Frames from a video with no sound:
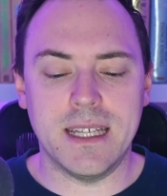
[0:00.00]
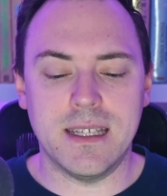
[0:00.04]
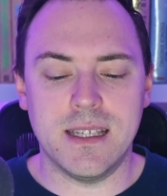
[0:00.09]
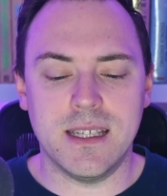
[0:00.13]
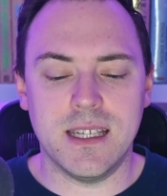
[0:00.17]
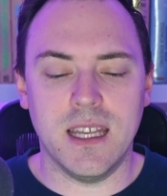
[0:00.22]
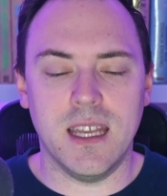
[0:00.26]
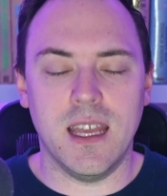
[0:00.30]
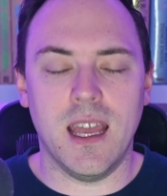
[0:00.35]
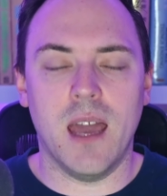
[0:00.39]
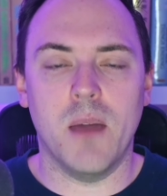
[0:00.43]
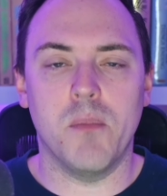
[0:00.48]

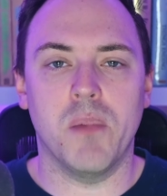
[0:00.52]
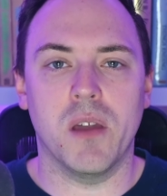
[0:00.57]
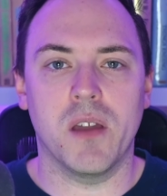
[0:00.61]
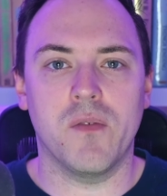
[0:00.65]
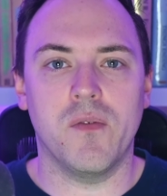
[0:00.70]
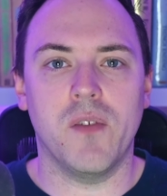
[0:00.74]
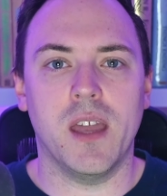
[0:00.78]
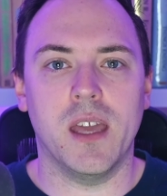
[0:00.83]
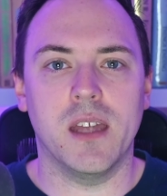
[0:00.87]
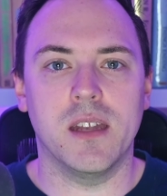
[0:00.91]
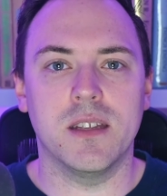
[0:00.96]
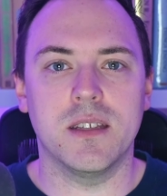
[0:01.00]
see epic
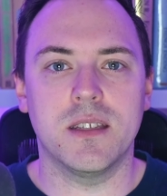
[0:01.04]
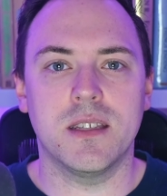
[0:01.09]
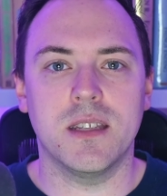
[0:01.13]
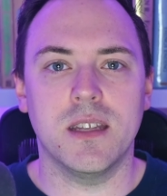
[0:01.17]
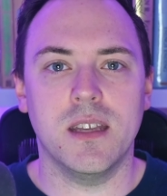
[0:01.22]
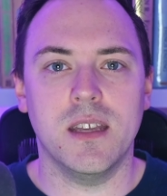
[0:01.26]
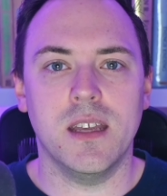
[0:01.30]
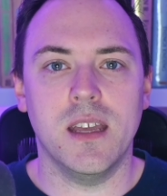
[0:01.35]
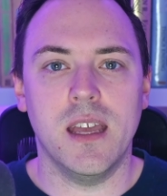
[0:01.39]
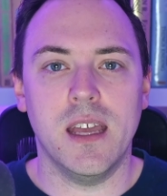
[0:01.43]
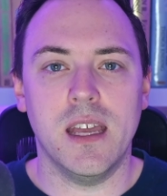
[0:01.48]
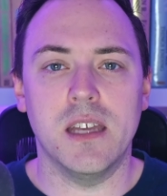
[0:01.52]

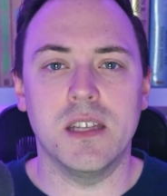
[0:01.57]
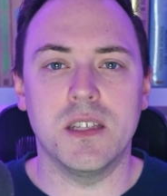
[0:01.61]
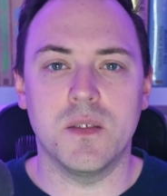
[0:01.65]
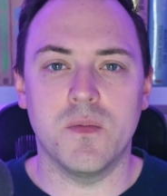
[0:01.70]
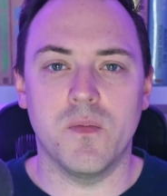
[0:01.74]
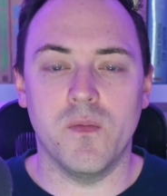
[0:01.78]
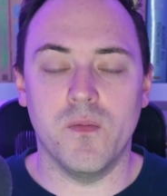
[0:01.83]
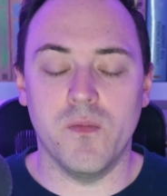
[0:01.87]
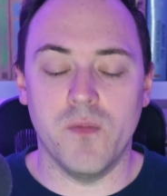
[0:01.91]
fantasy is